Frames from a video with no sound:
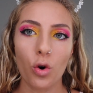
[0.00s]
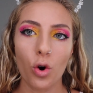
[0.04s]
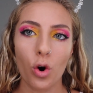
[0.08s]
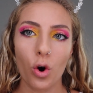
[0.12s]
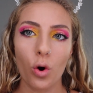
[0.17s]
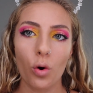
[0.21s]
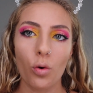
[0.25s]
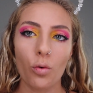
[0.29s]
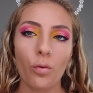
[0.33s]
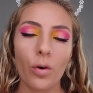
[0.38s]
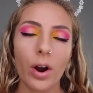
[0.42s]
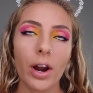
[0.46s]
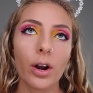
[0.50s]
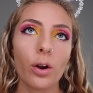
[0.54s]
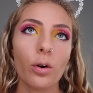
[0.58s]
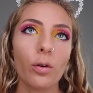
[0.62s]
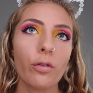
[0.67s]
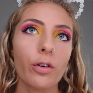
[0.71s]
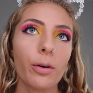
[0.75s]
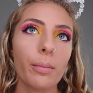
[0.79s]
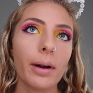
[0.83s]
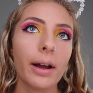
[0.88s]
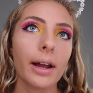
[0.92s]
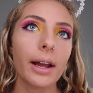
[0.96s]
go right
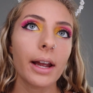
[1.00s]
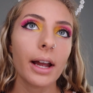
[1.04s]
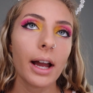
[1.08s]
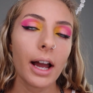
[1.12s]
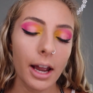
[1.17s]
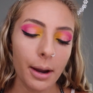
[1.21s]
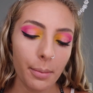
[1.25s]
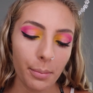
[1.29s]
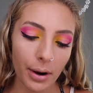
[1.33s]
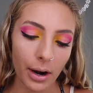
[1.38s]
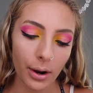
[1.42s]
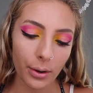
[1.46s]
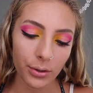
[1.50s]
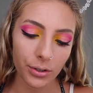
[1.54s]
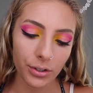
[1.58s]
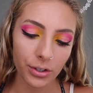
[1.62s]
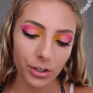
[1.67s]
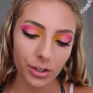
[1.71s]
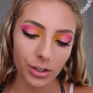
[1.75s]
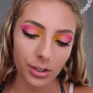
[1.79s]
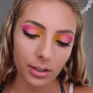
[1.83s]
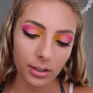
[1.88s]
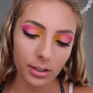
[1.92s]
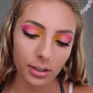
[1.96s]
over my eyebrows
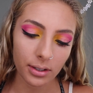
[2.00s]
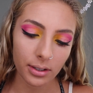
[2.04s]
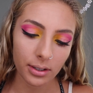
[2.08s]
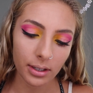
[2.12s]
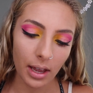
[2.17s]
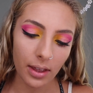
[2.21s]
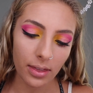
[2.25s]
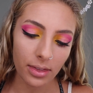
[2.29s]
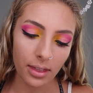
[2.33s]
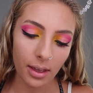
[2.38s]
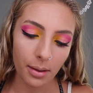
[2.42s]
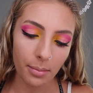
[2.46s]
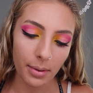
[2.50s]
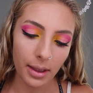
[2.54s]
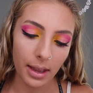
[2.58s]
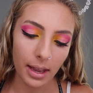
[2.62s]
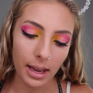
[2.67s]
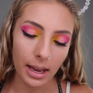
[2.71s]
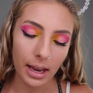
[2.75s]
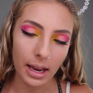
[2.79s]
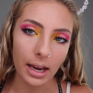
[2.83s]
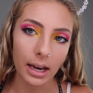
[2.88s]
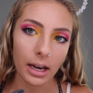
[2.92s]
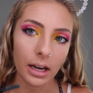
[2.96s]
just to set them
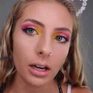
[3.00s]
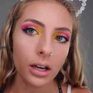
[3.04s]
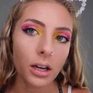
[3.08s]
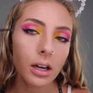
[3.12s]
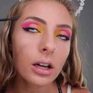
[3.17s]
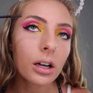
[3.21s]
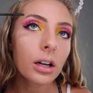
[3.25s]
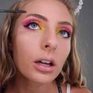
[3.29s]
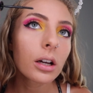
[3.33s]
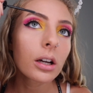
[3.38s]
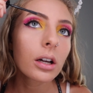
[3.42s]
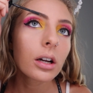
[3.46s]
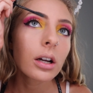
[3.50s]
in